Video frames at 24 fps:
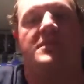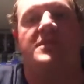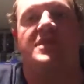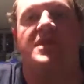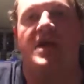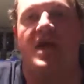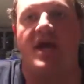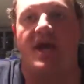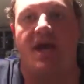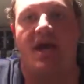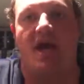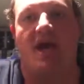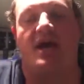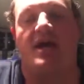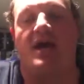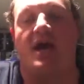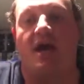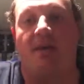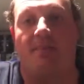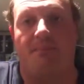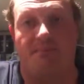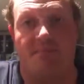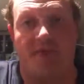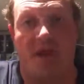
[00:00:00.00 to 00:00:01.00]
they
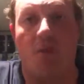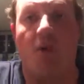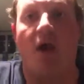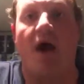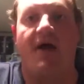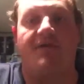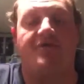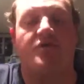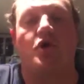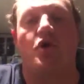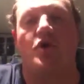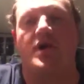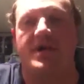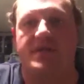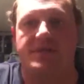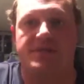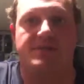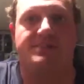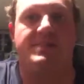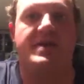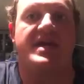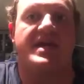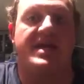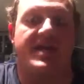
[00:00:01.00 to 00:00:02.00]
will have
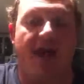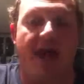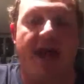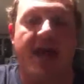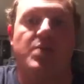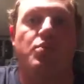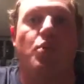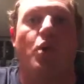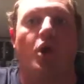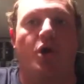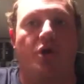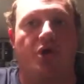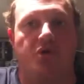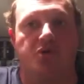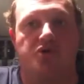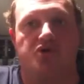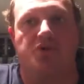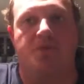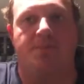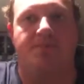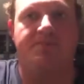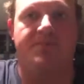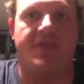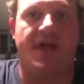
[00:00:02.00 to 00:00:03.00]
Korean-speaking aid
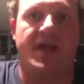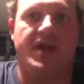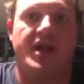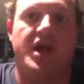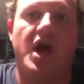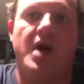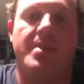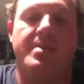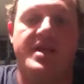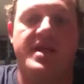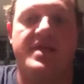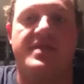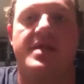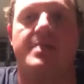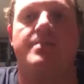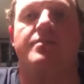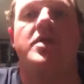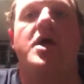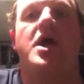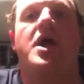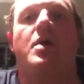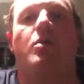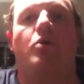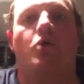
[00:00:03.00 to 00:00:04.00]
workers that accompany them.
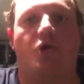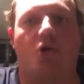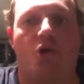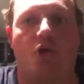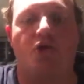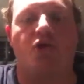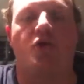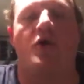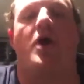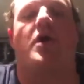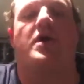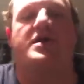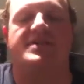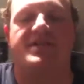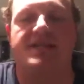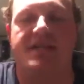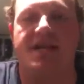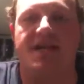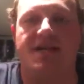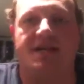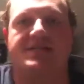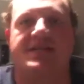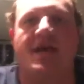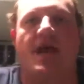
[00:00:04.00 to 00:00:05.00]
Well, North Korea always
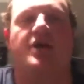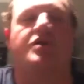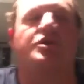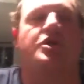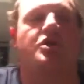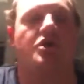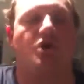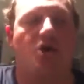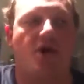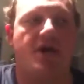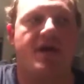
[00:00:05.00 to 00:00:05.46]
kicks out the